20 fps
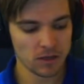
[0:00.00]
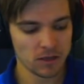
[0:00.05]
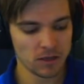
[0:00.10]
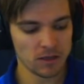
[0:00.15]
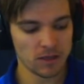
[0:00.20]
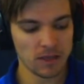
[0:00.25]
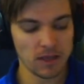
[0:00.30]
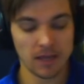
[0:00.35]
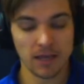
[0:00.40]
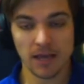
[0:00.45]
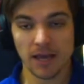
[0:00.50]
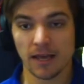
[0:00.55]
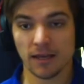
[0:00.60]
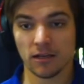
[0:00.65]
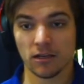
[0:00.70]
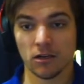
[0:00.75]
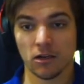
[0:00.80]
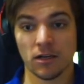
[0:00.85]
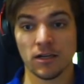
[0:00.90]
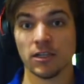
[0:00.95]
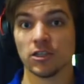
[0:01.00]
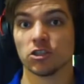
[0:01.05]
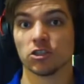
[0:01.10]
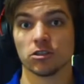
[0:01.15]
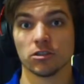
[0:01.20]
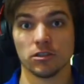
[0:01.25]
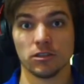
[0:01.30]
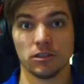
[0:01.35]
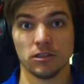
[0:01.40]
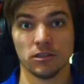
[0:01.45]
they had
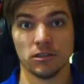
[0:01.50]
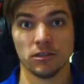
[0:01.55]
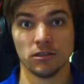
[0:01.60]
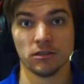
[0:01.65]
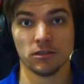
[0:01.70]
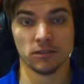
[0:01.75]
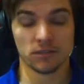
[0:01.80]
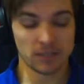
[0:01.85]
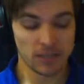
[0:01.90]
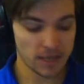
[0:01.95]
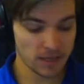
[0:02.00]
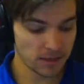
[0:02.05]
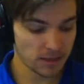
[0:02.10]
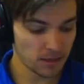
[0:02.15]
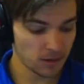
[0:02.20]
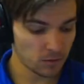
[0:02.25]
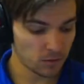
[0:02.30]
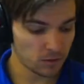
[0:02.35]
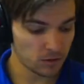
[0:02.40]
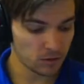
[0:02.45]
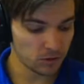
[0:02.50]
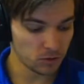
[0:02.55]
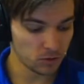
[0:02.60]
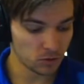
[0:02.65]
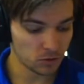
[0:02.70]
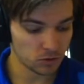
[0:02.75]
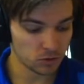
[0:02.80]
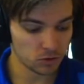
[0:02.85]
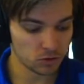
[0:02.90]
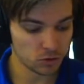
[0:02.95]
initially said they would do